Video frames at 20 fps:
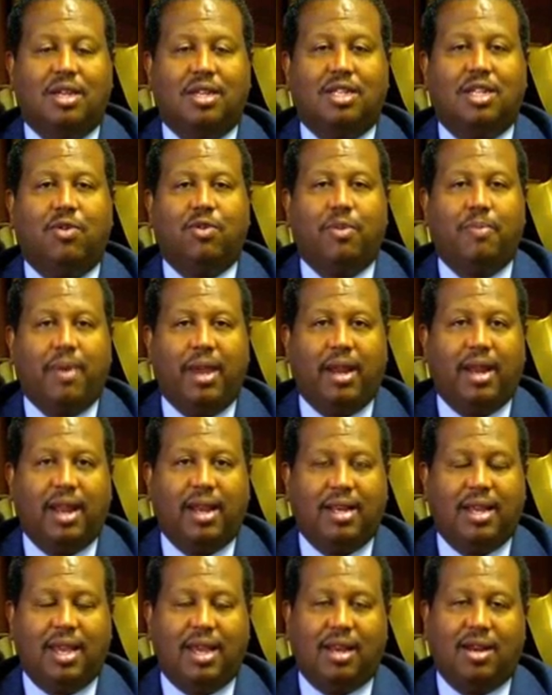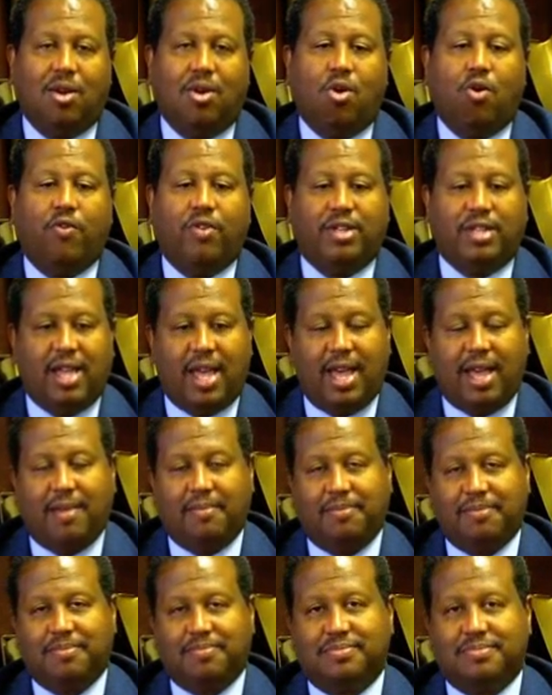to repay that debt over time.
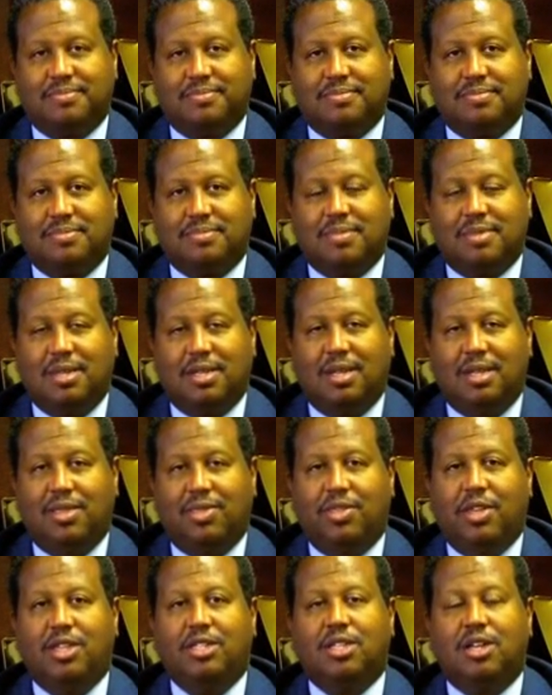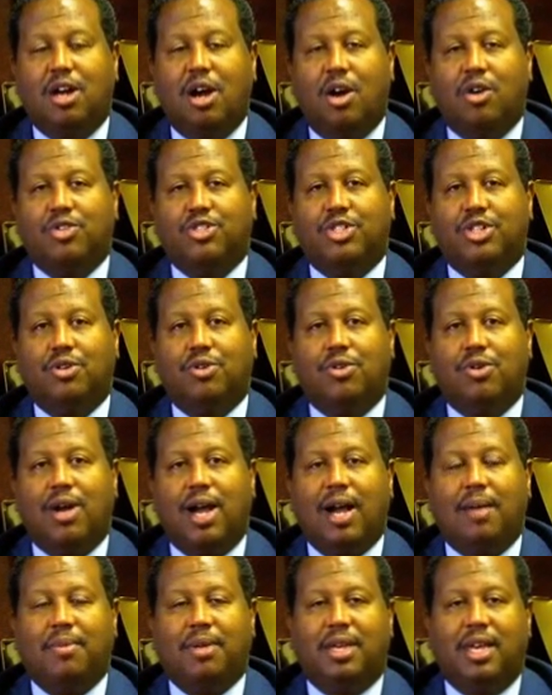These are called general
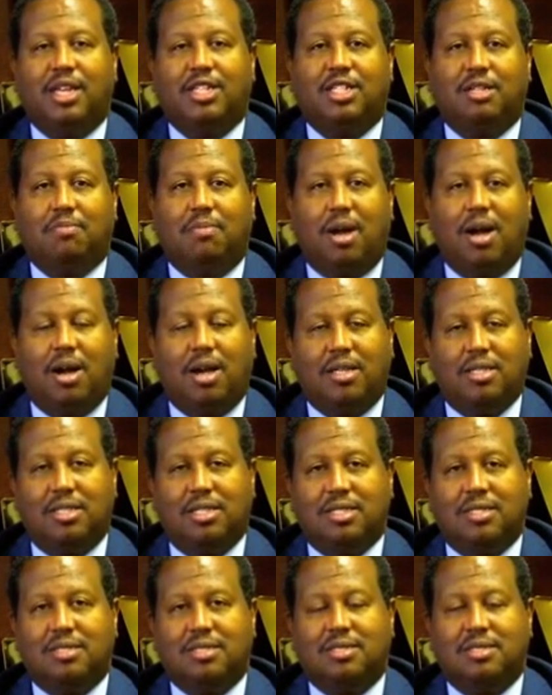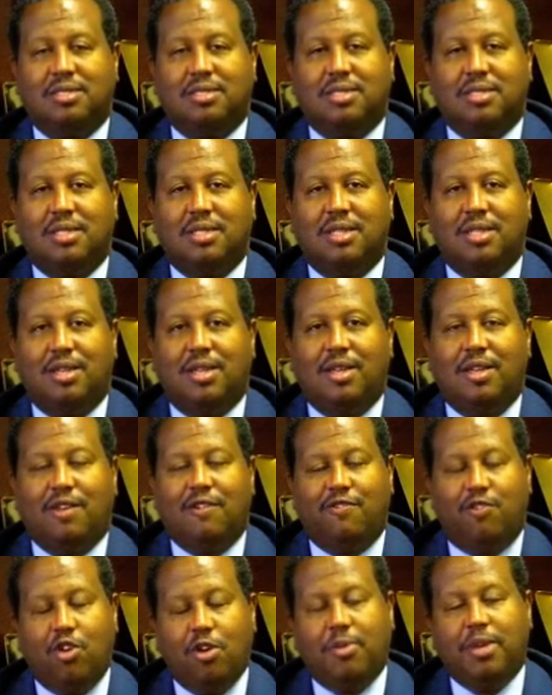obligation bonds.
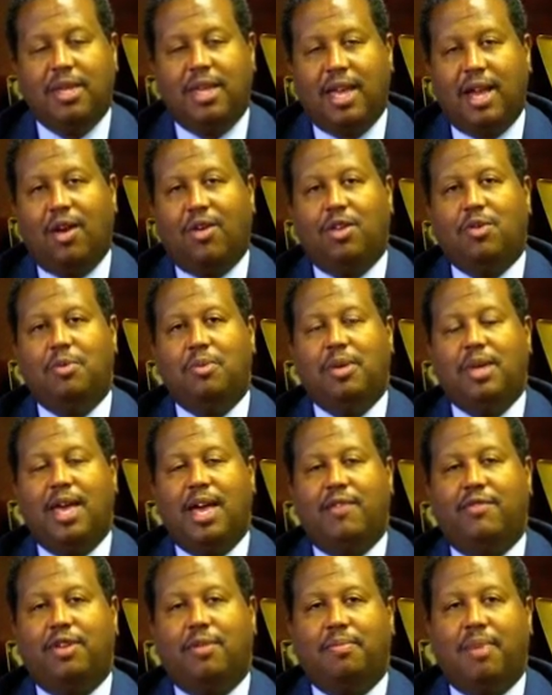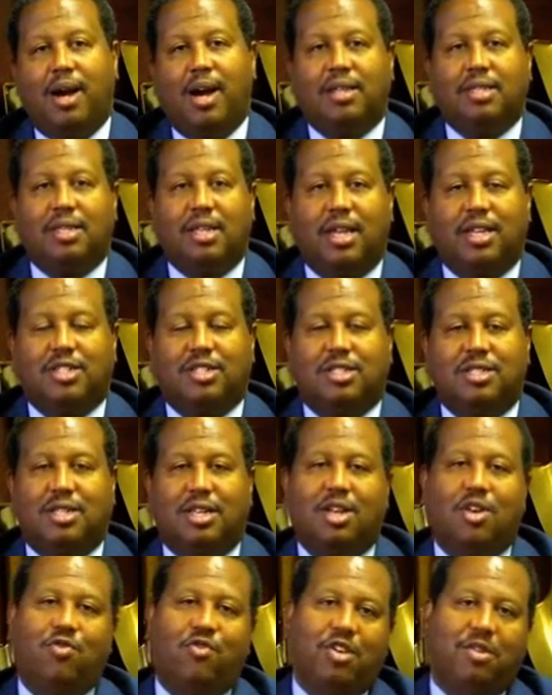Fort Bend County will be having a bond election
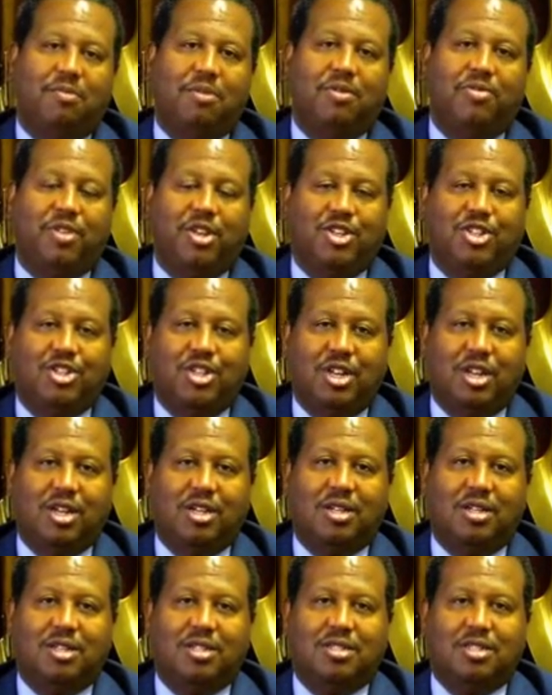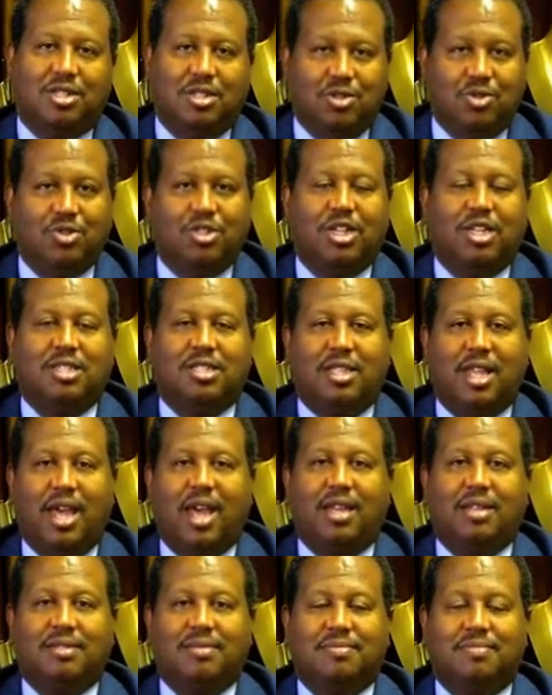in November of this year to do just that,